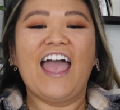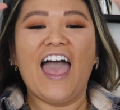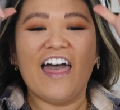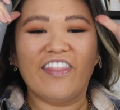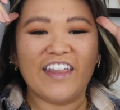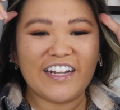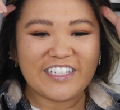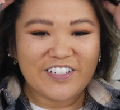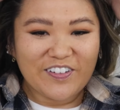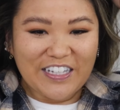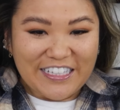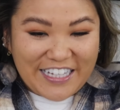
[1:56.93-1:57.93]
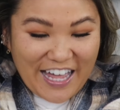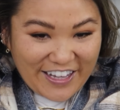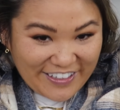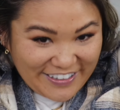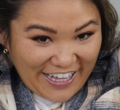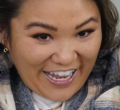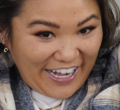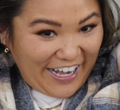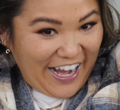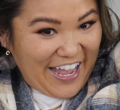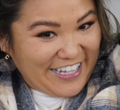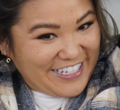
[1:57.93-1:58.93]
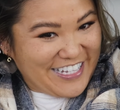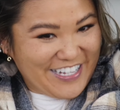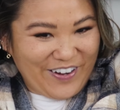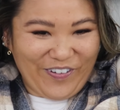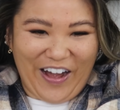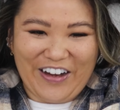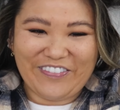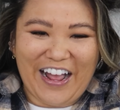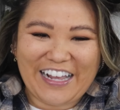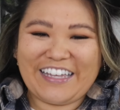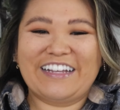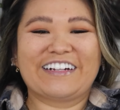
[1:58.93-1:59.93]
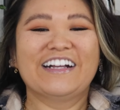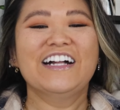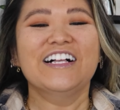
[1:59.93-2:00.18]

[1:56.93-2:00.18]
and then I do another layer and spray back here.